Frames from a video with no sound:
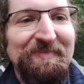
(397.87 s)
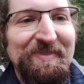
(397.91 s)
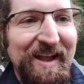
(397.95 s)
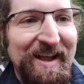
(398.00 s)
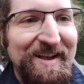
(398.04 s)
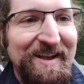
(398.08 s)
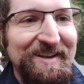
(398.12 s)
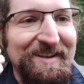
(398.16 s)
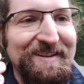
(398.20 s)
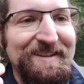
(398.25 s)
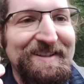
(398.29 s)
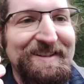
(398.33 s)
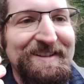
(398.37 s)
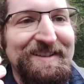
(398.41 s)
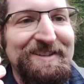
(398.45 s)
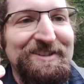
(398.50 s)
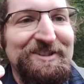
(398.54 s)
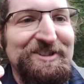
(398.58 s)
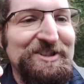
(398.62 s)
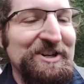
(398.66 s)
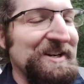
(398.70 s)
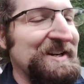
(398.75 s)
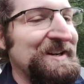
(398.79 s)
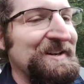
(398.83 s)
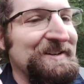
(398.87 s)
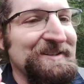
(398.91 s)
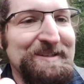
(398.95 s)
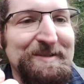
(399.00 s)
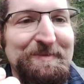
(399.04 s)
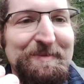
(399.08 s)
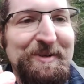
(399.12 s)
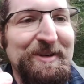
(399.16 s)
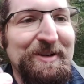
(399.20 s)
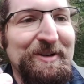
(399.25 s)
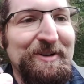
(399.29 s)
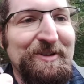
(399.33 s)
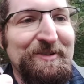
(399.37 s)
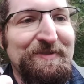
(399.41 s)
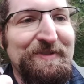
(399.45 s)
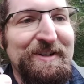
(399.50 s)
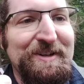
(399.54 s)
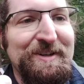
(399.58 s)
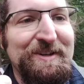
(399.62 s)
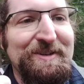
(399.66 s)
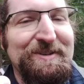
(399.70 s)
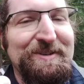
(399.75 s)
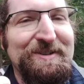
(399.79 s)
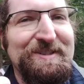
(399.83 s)
and check out some of the other
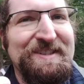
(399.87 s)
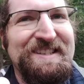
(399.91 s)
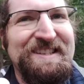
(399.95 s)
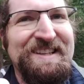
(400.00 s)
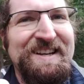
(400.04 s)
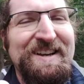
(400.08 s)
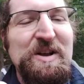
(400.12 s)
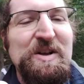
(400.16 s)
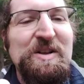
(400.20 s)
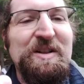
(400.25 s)
videos.